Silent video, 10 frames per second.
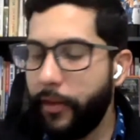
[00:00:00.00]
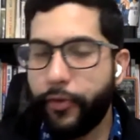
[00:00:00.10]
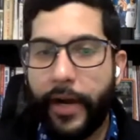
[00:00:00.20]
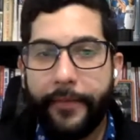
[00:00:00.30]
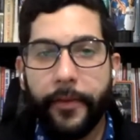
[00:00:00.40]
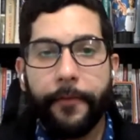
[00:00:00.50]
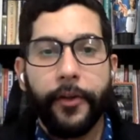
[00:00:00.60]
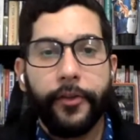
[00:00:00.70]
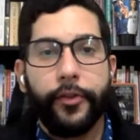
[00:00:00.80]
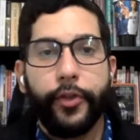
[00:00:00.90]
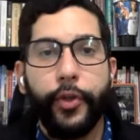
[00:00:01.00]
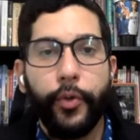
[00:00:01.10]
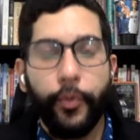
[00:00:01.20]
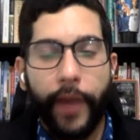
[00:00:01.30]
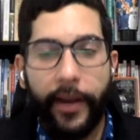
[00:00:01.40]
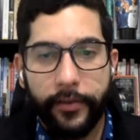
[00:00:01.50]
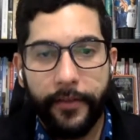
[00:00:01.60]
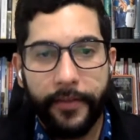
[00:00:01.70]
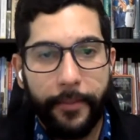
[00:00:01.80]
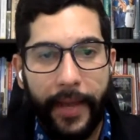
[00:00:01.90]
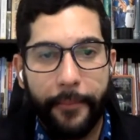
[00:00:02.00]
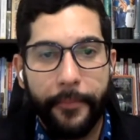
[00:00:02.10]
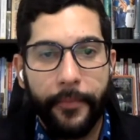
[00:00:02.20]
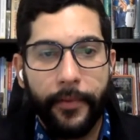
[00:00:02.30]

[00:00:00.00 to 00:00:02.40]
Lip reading: draft the first two rounds of the map.